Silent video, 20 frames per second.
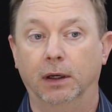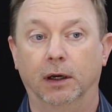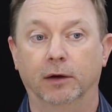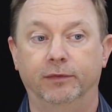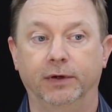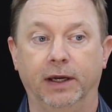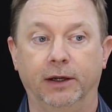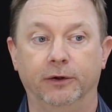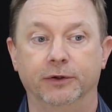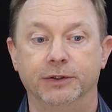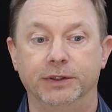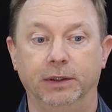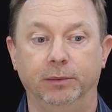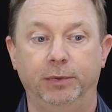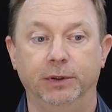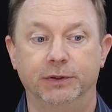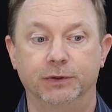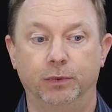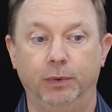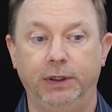of energy
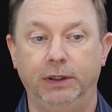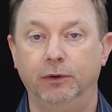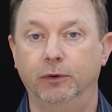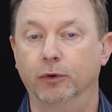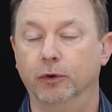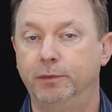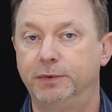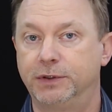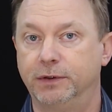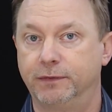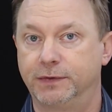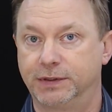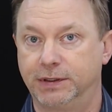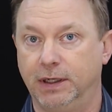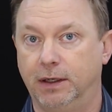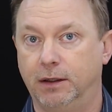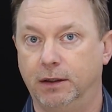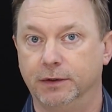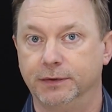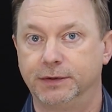between groups of
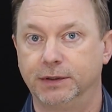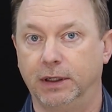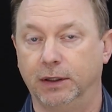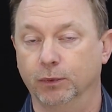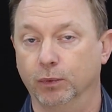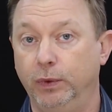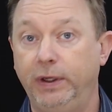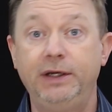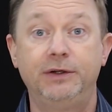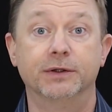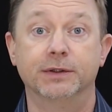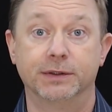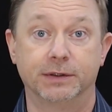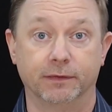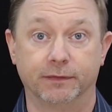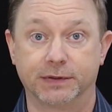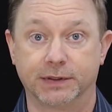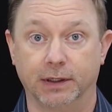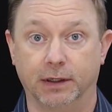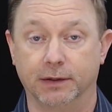cells and
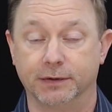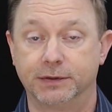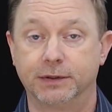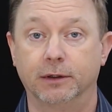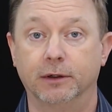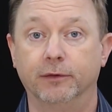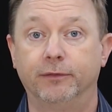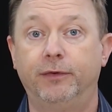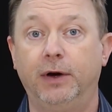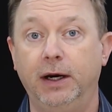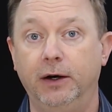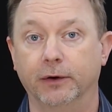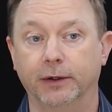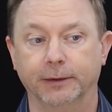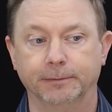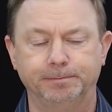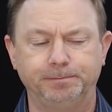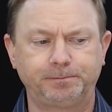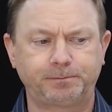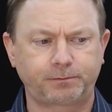regions of cells that are
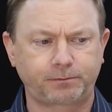firing.